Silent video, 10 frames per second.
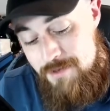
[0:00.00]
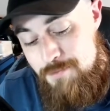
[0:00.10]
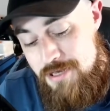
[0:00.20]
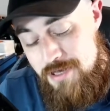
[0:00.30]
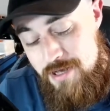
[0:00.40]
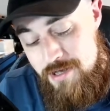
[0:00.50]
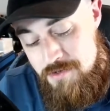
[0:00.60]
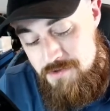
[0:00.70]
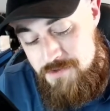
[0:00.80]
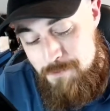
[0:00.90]

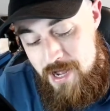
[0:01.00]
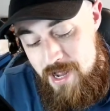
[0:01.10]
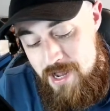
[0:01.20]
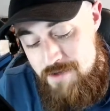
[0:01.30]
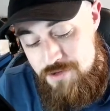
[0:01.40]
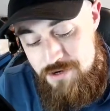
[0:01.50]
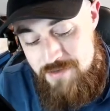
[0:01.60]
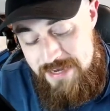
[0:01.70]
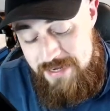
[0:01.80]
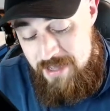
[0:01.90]
because my vendor
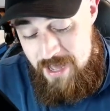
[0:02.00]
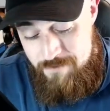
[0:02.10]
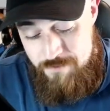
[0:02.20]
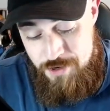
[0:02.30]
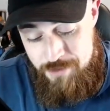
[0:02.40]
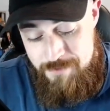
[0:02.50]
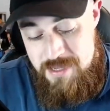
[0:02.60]
that I got from,